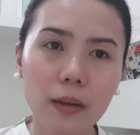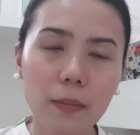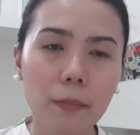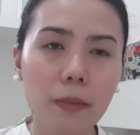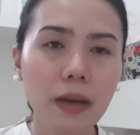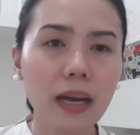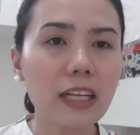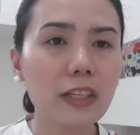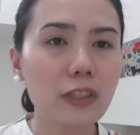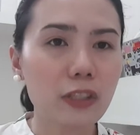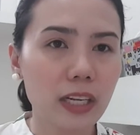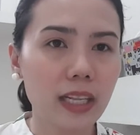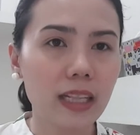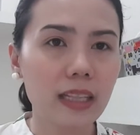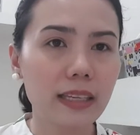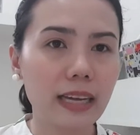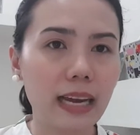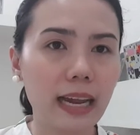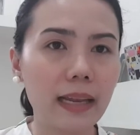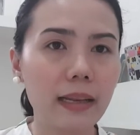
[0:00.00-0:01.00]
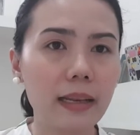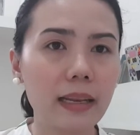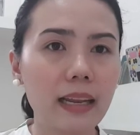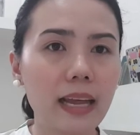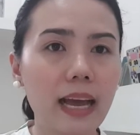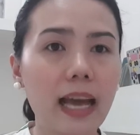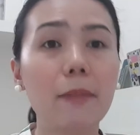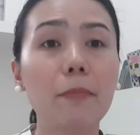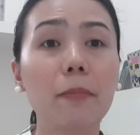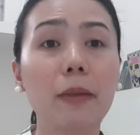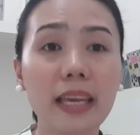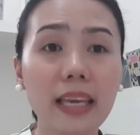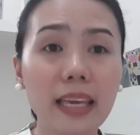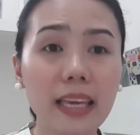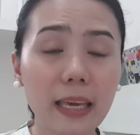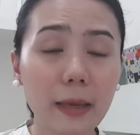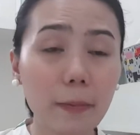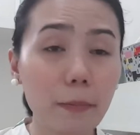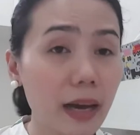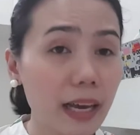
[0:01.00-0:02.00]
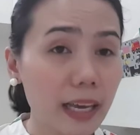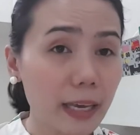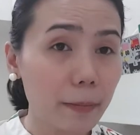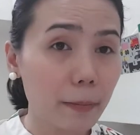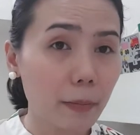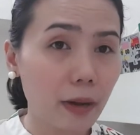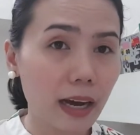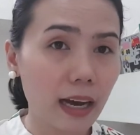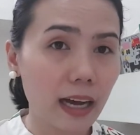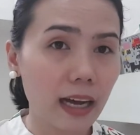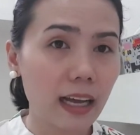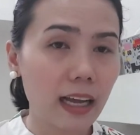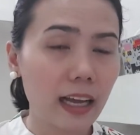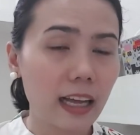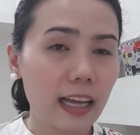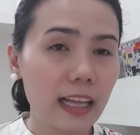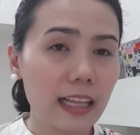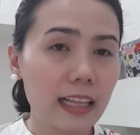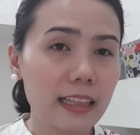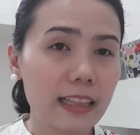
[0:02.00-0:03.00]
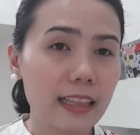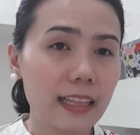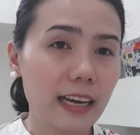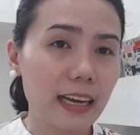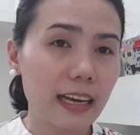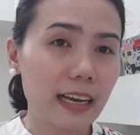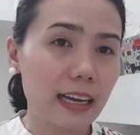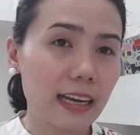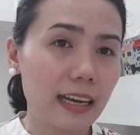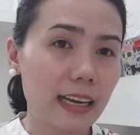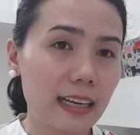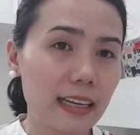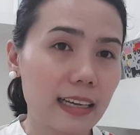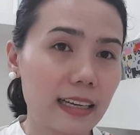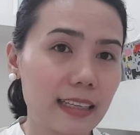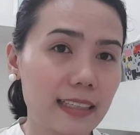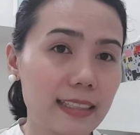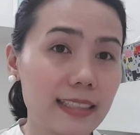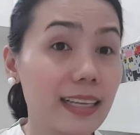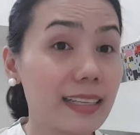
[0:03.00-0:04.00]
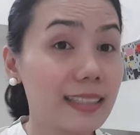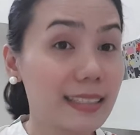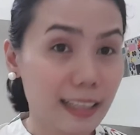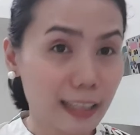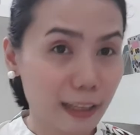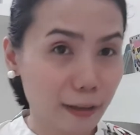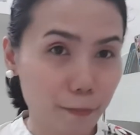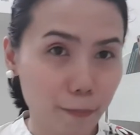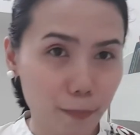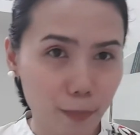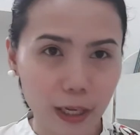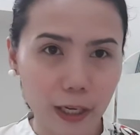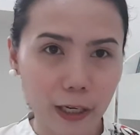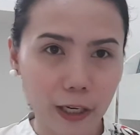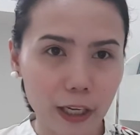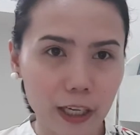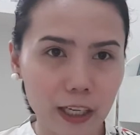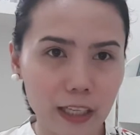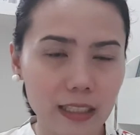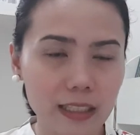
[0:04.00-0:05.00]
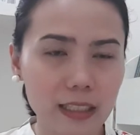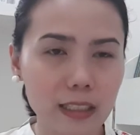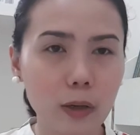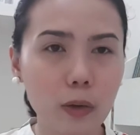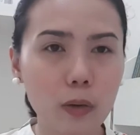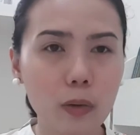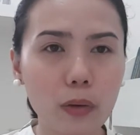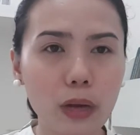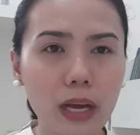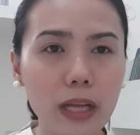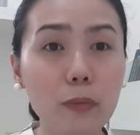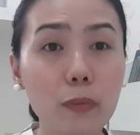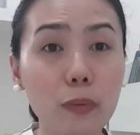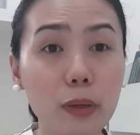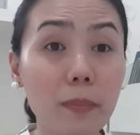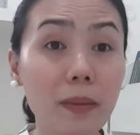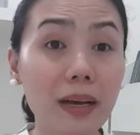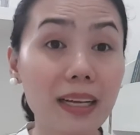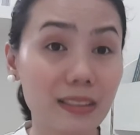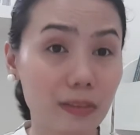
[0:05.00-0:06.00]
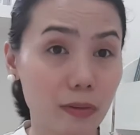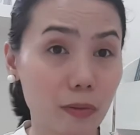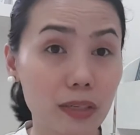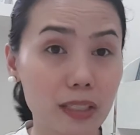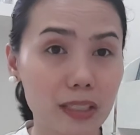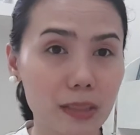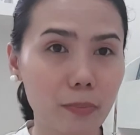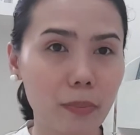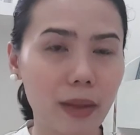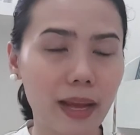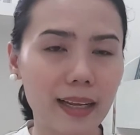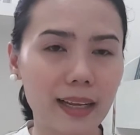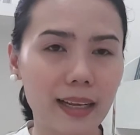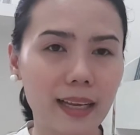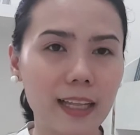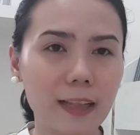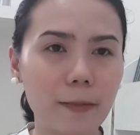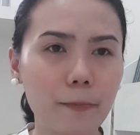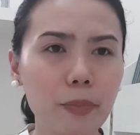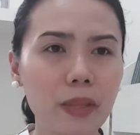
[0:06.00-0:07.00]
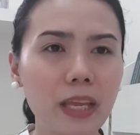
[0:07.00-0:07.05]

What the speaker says: mga children ay may iba-iba na sensitive period. So, and we must respect it.